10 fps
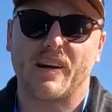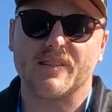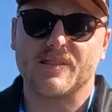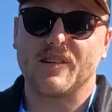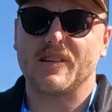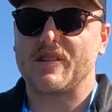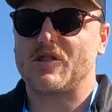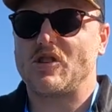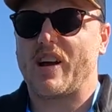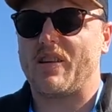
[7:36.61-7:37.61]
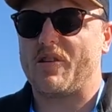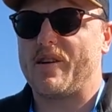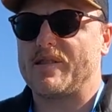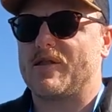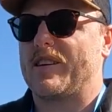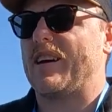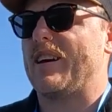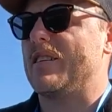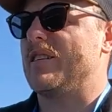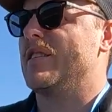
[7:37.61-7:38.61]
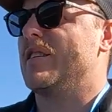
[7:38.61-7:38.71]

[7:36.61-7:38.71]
casting it as shallow as I can